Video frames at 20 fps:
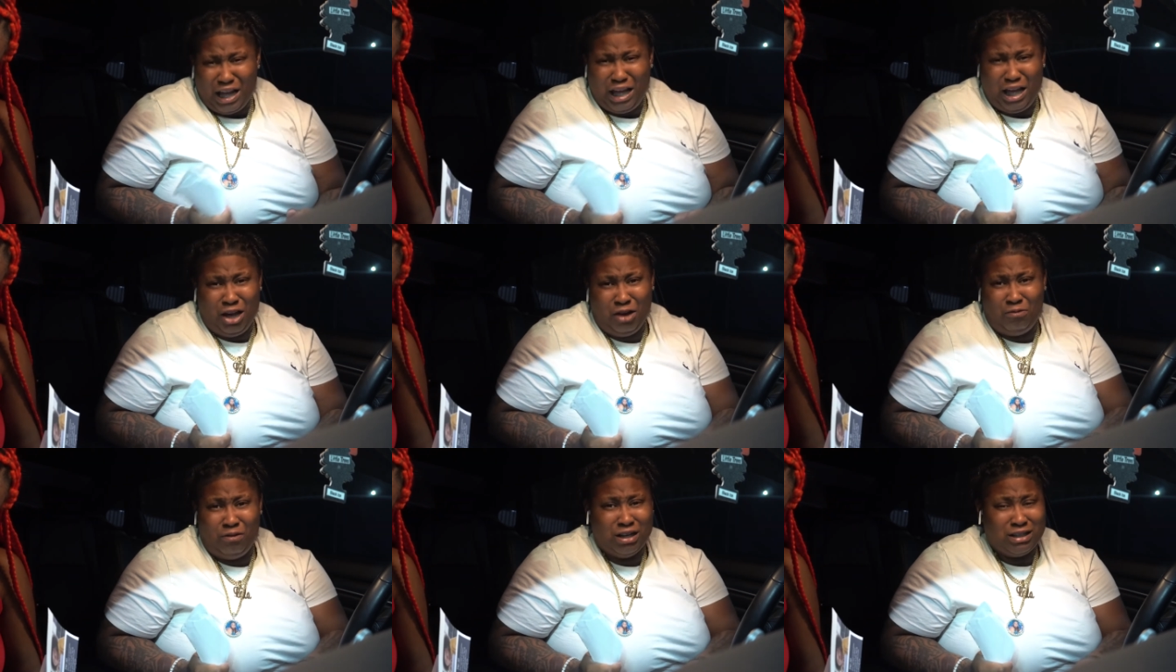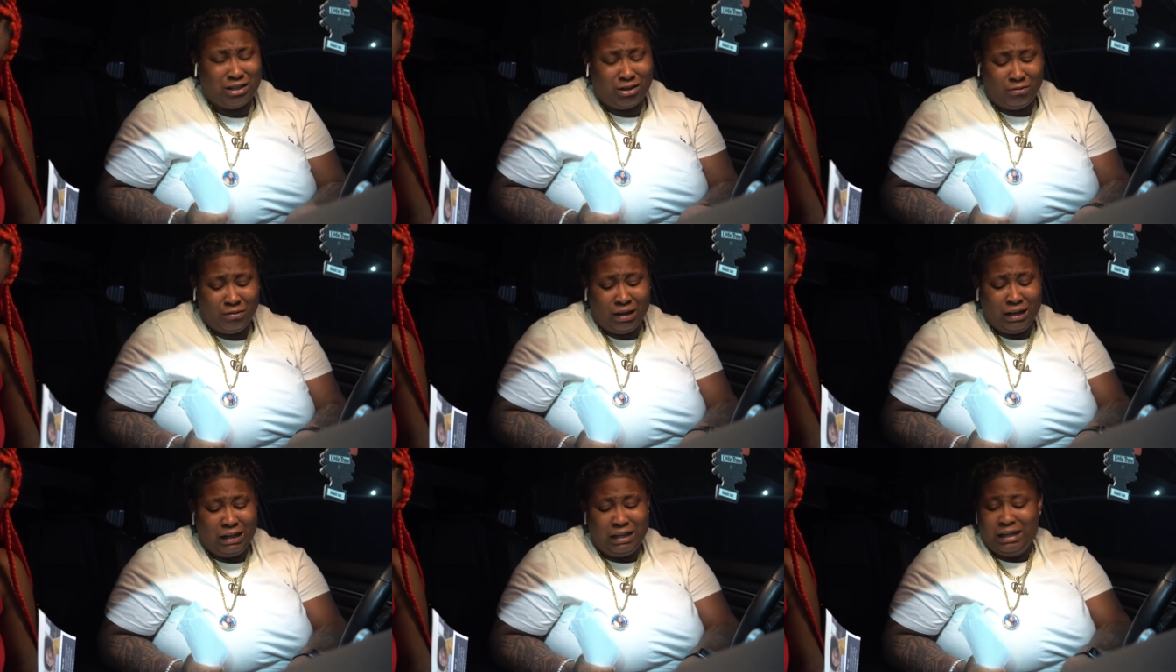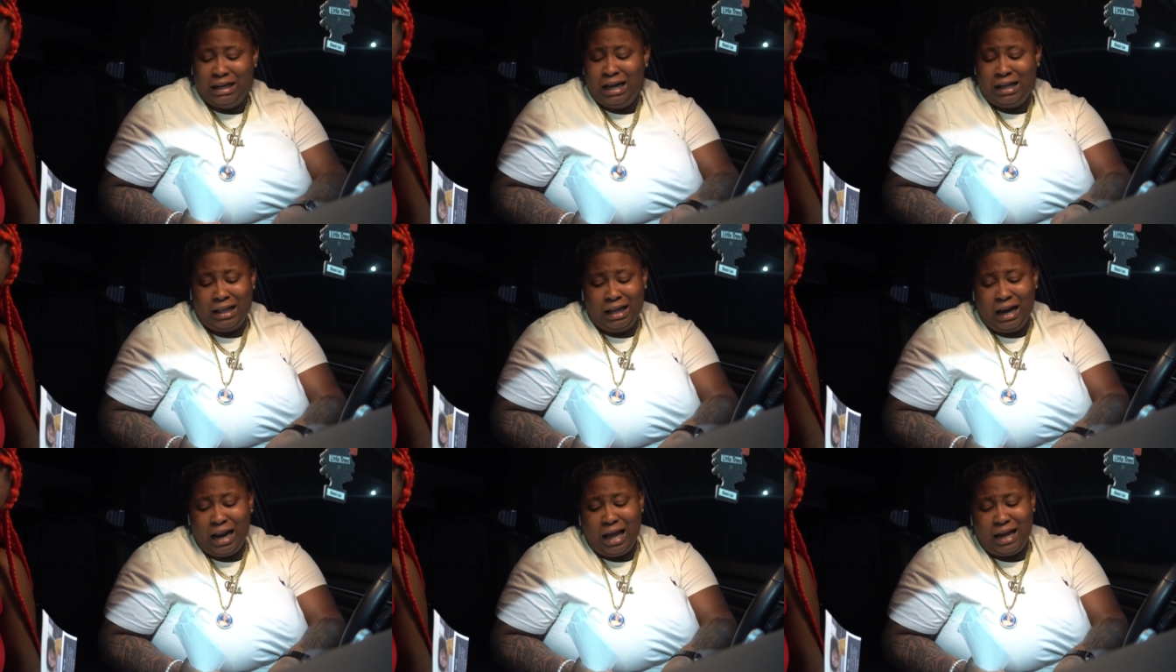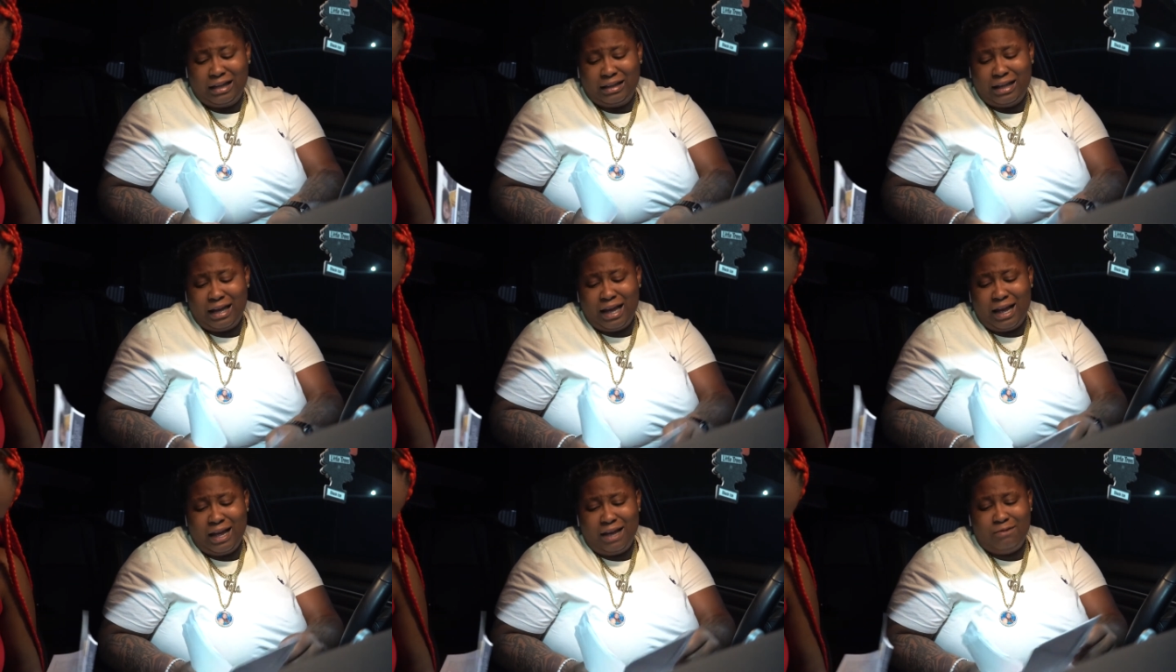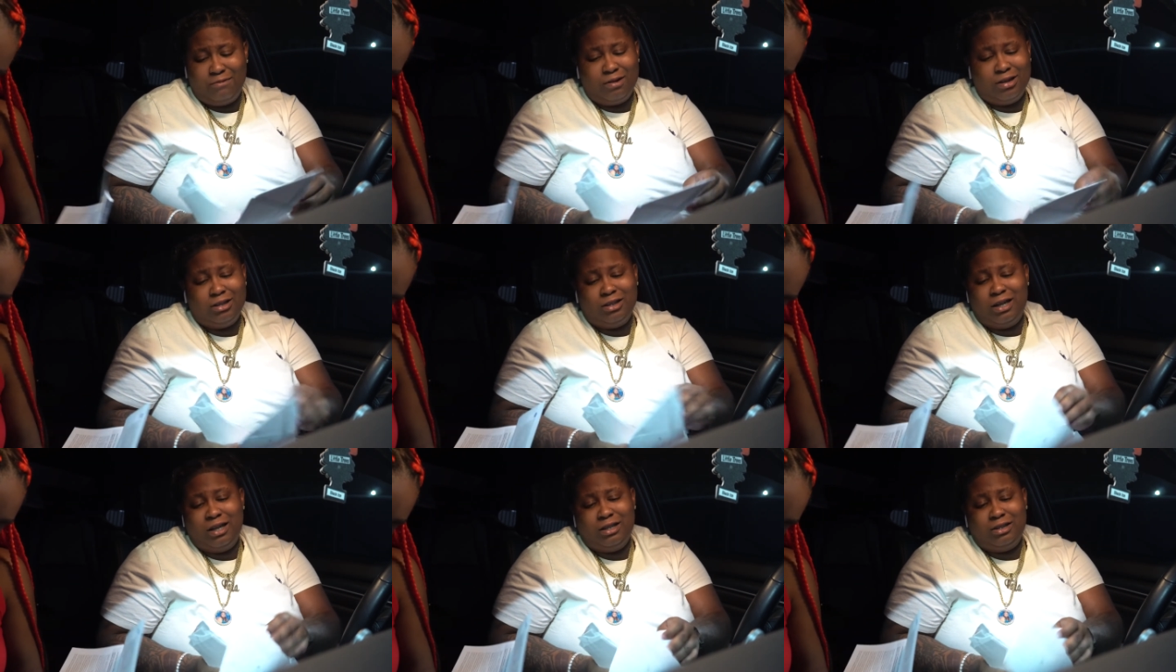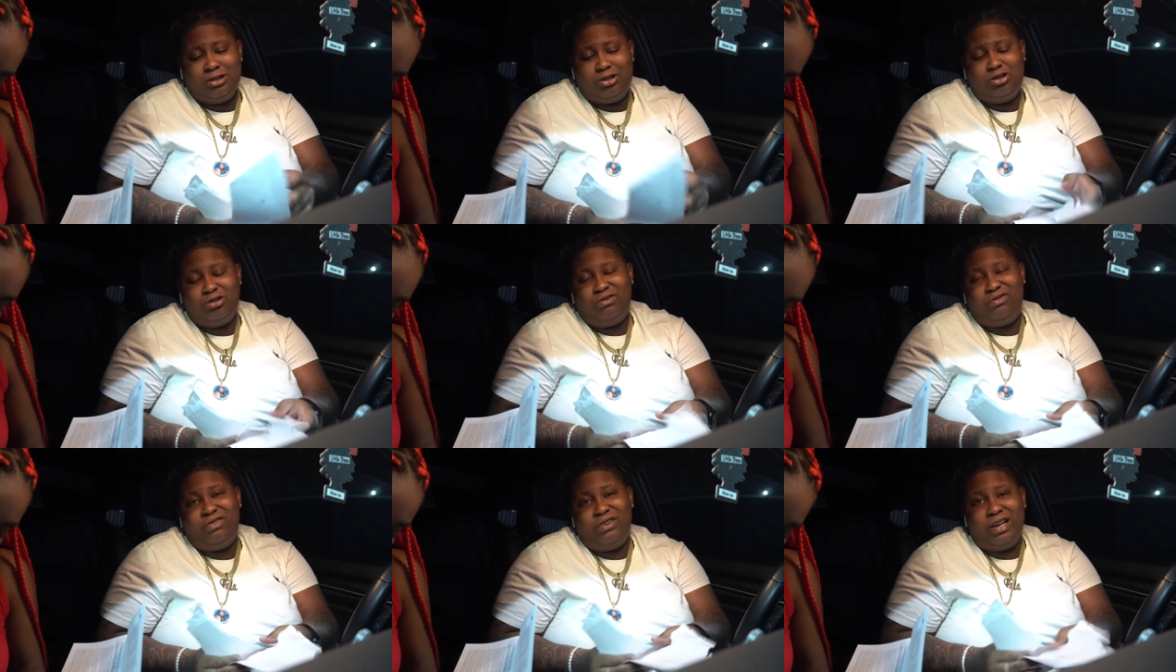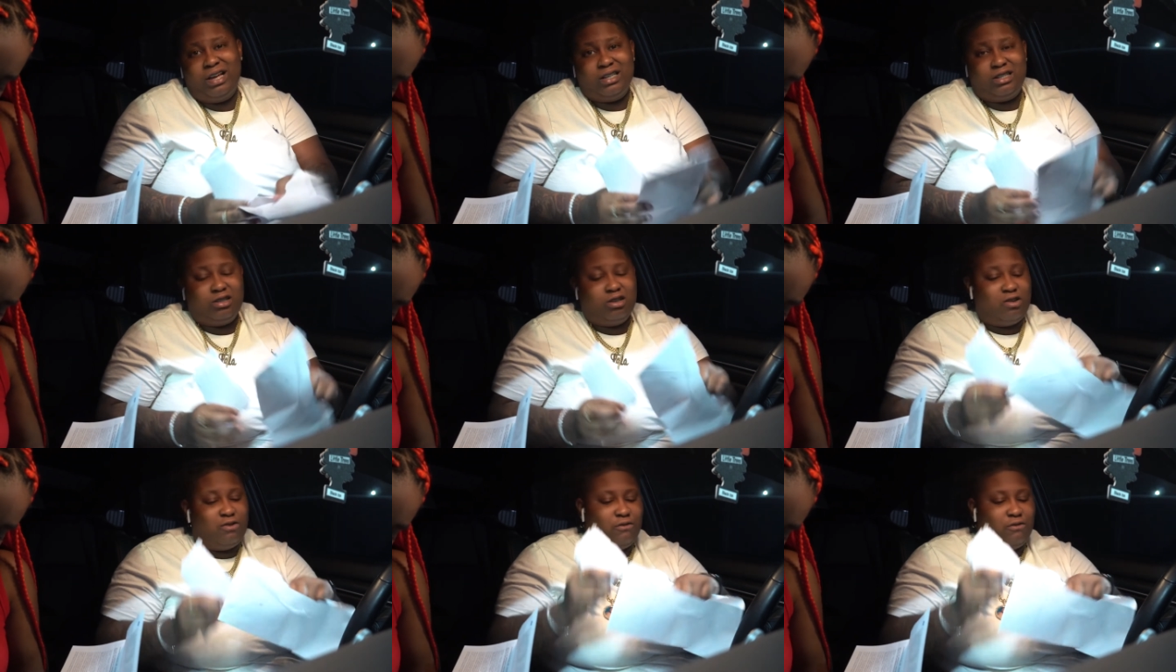it wasn't really nothing like that. It wasn't nothing too fancy.